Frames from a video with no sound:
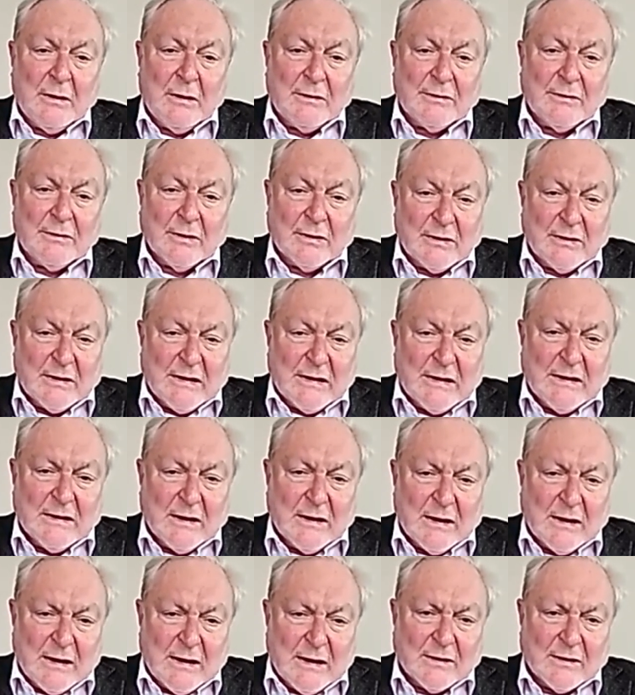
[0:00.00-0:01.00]
the need
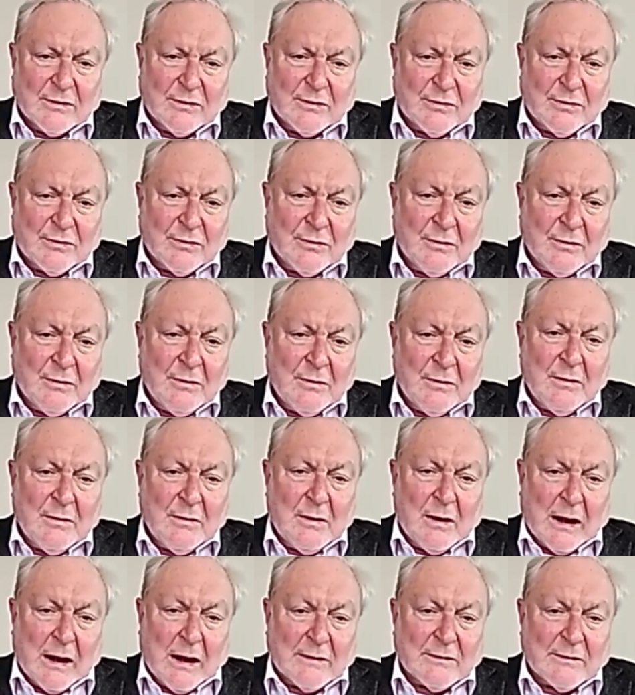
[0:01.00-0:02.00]
is,
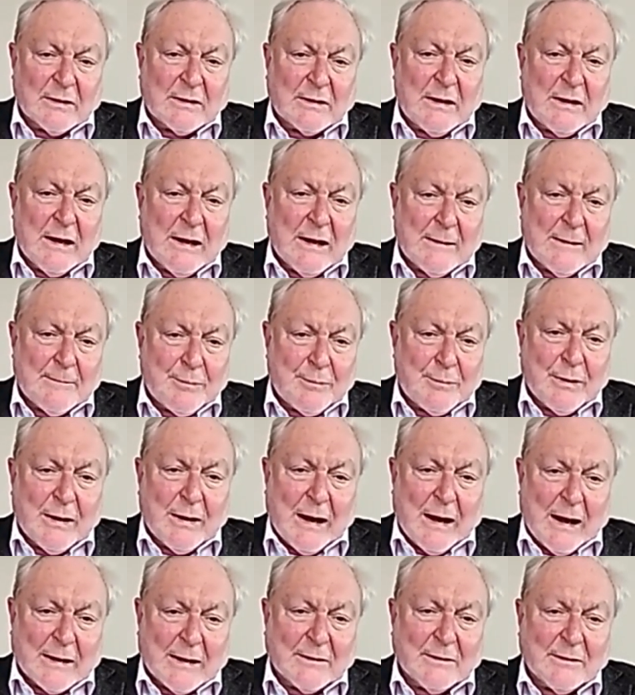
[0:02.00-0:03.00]
and the care
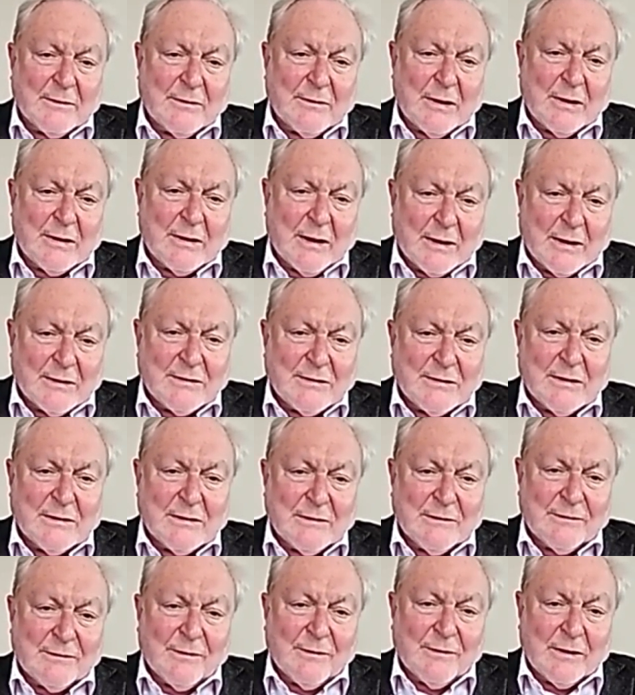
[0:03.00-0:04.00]
plan then
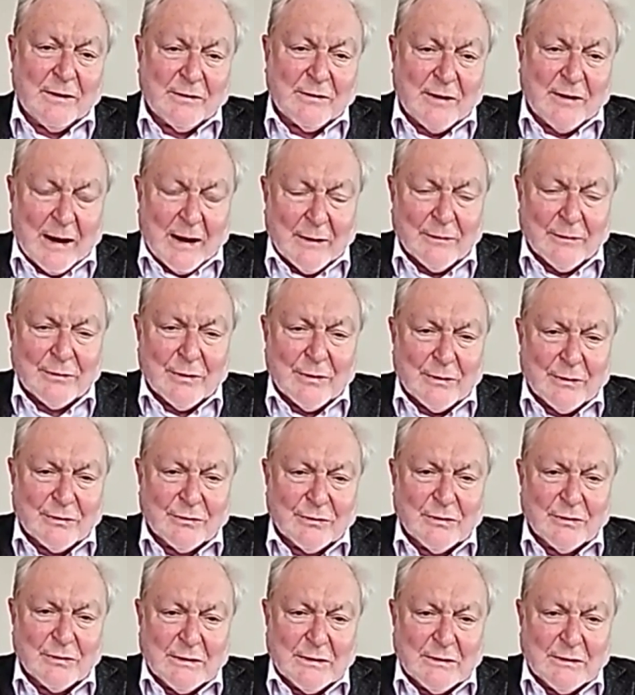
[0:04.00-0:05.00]
identifies how those
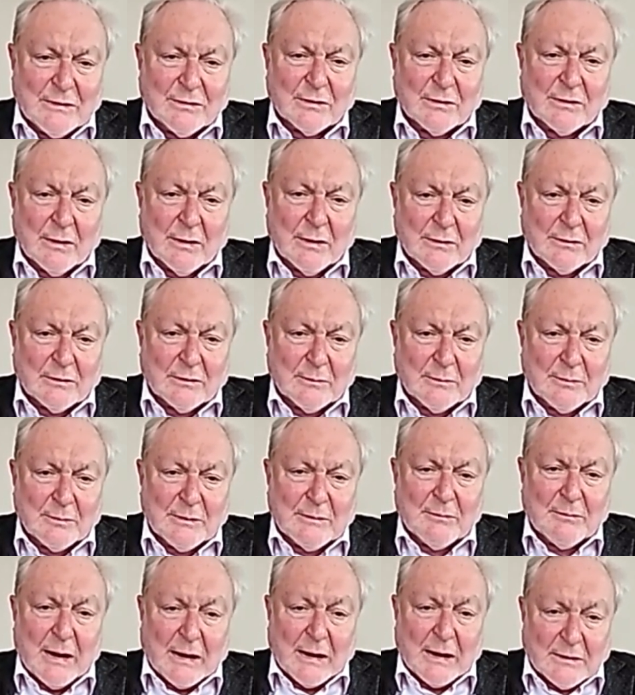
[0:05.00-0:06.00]
needs are going to
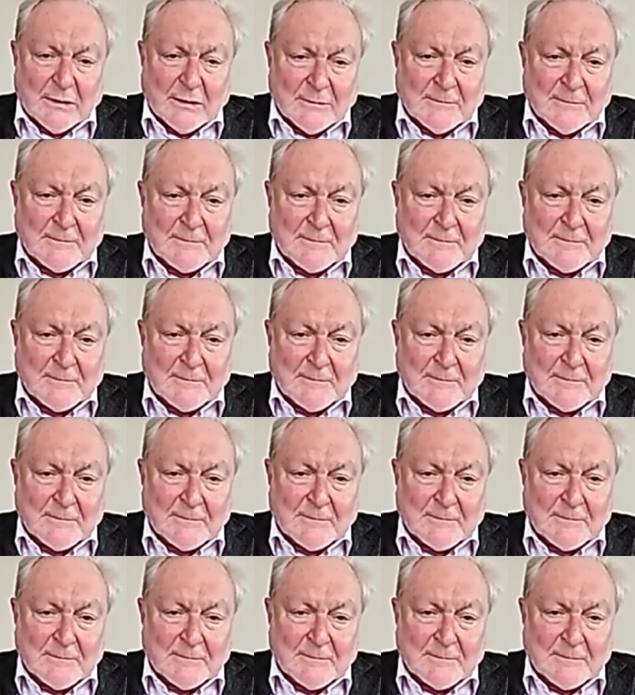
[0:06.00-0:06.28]
be met.